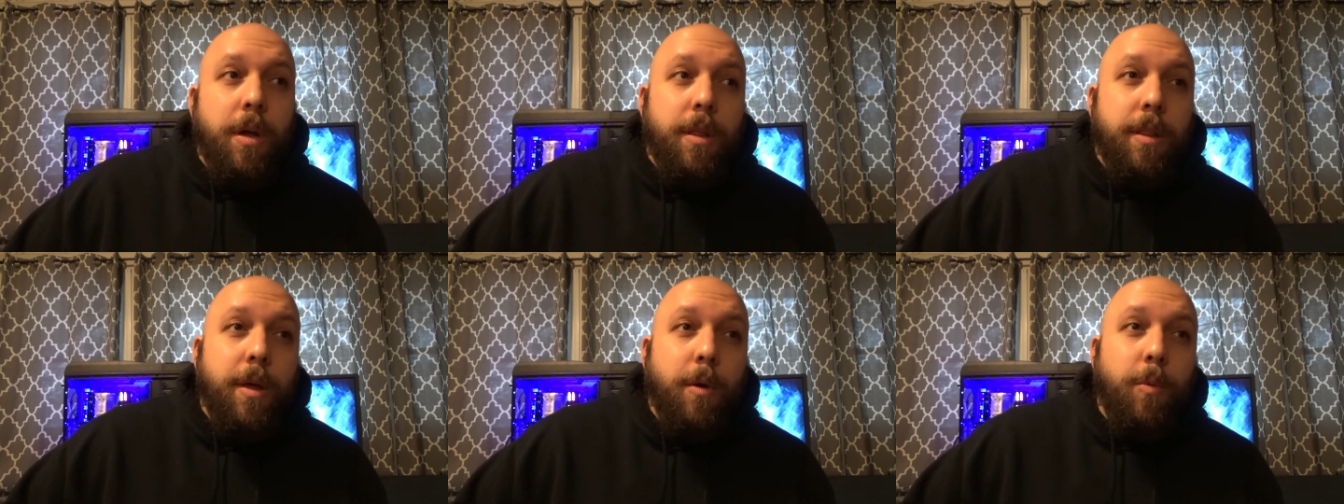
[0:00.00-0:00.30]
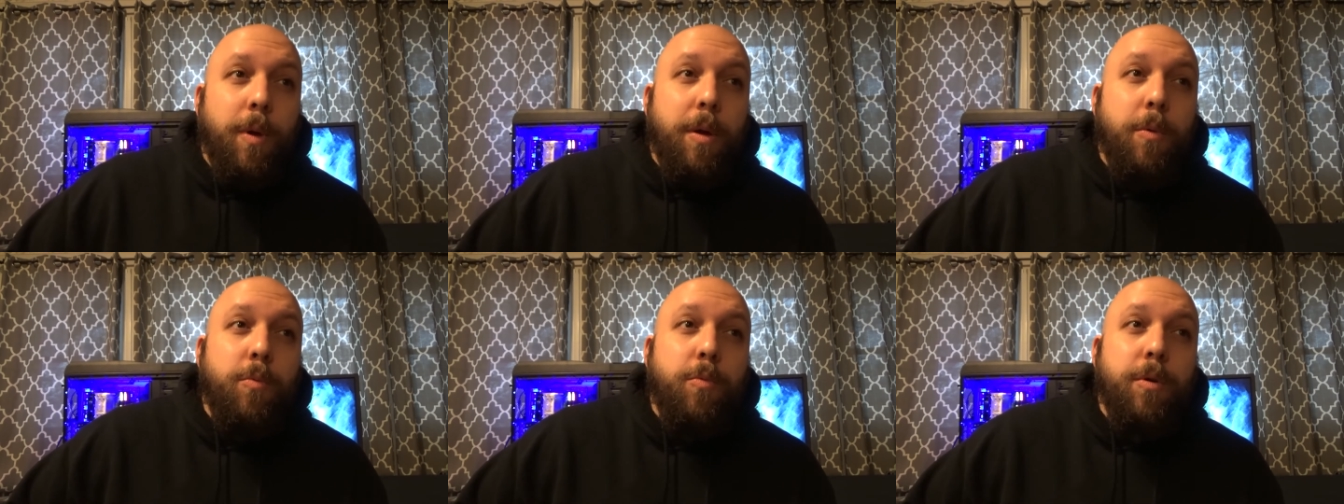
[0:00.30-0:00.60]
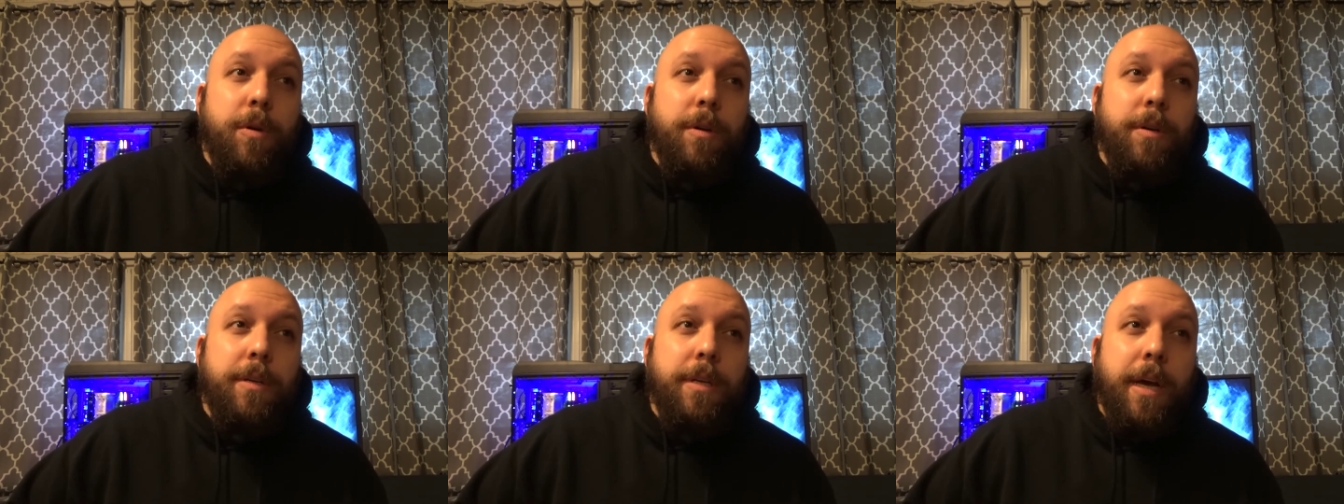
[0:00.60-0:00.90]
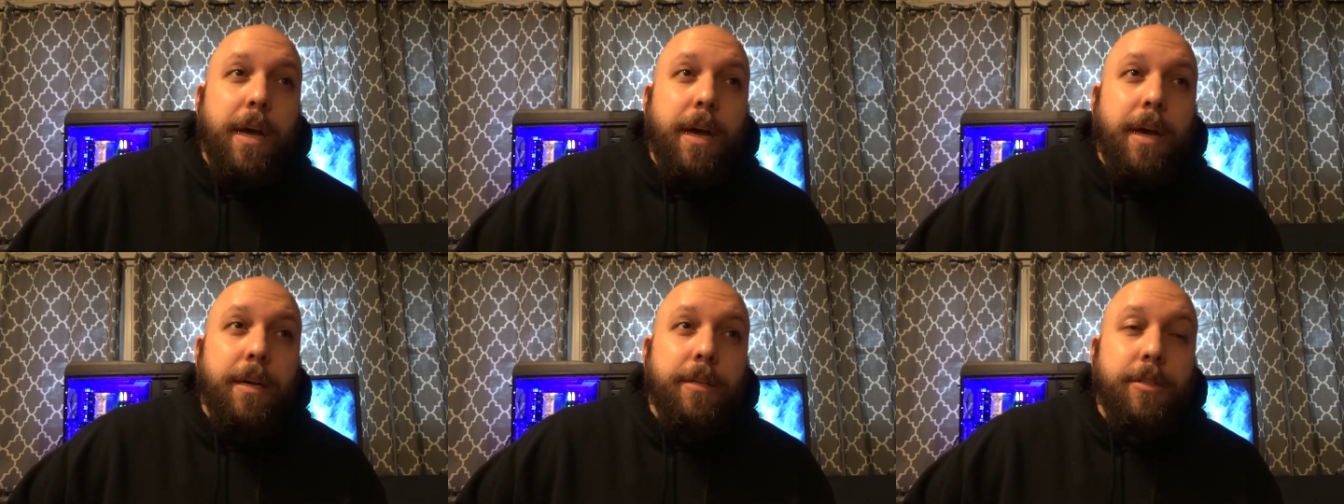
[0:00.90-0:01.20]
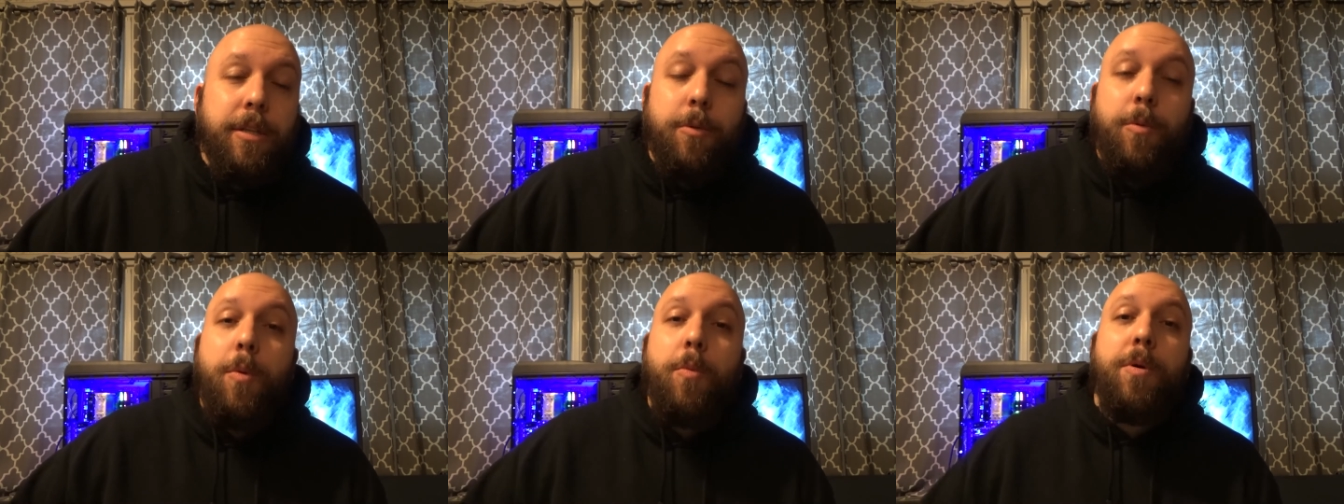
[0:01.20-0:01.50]
that we would,
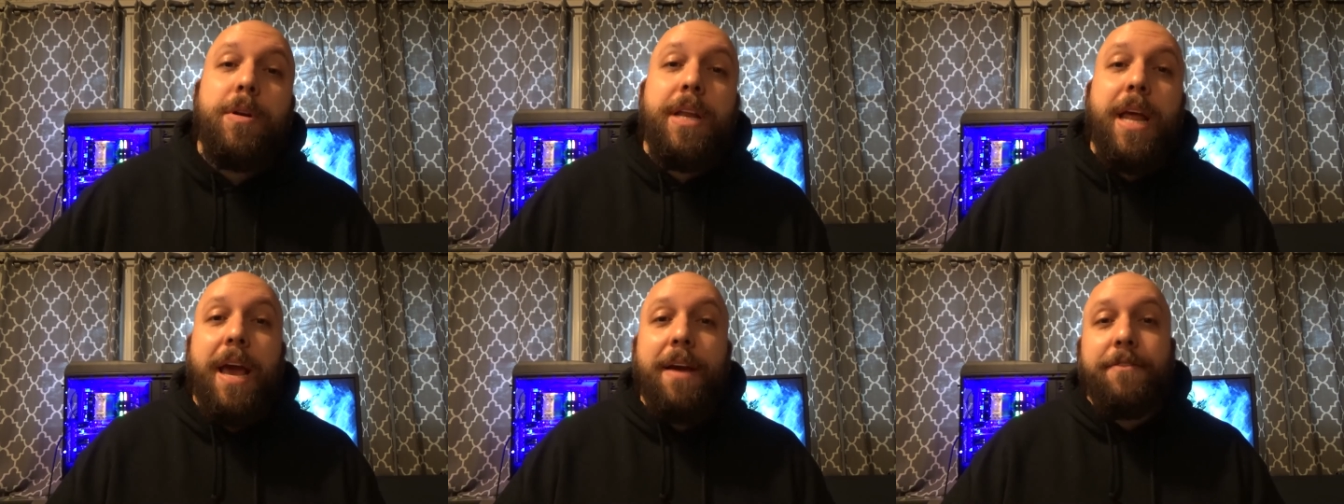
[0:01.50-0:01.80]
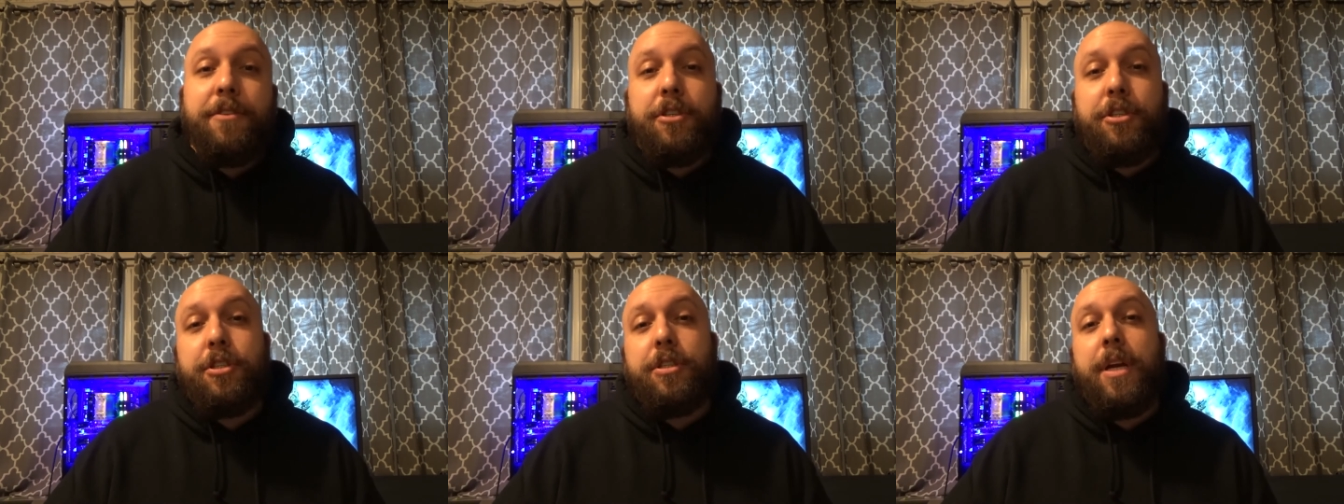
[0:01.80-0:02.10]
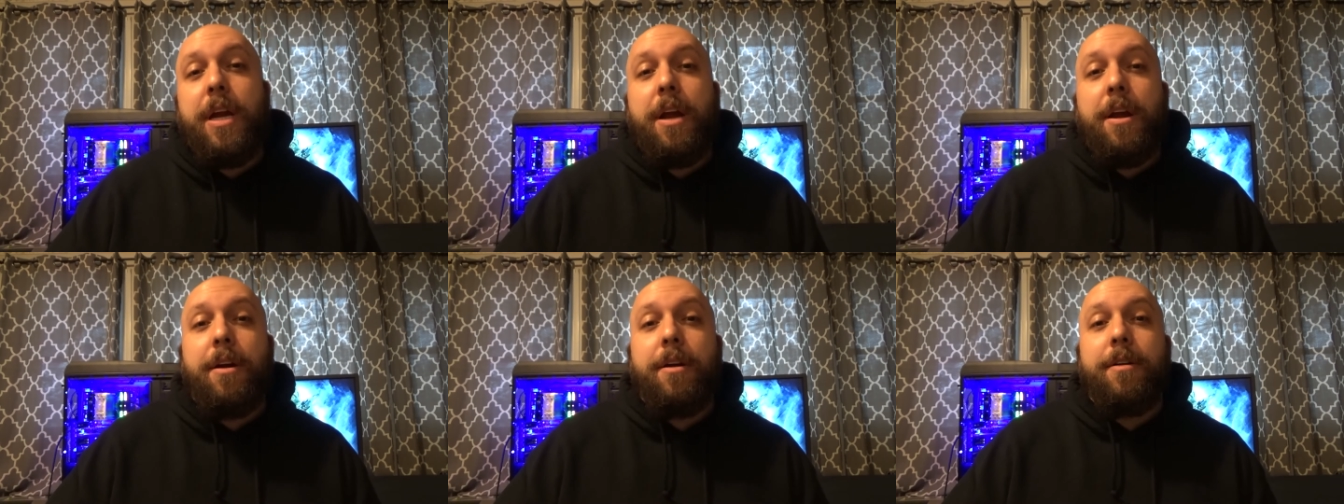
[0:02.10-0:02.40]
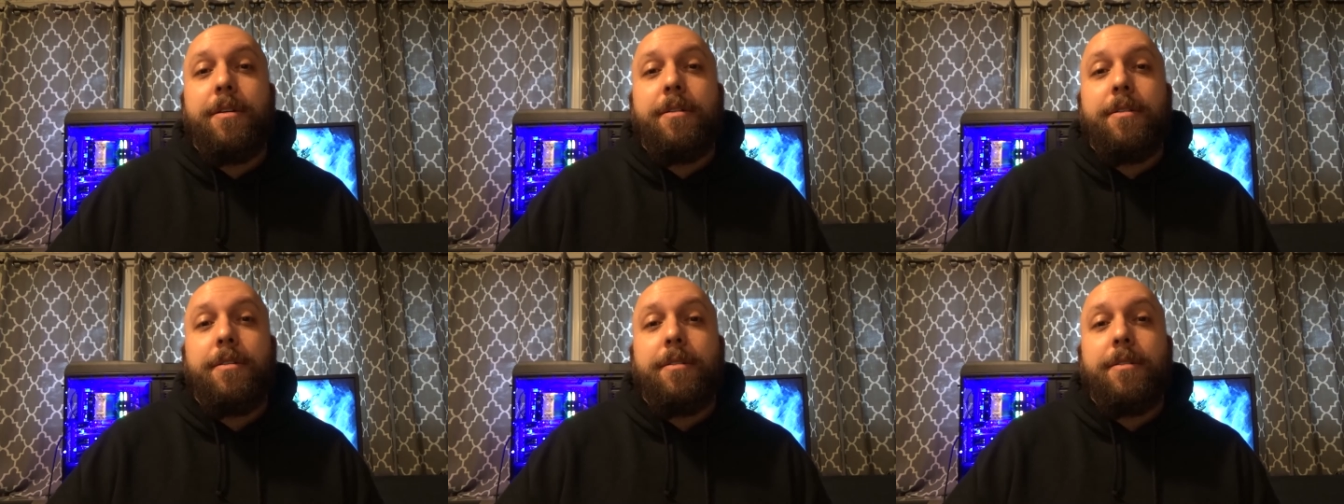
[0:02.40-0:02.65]
so that we wouldn't have to share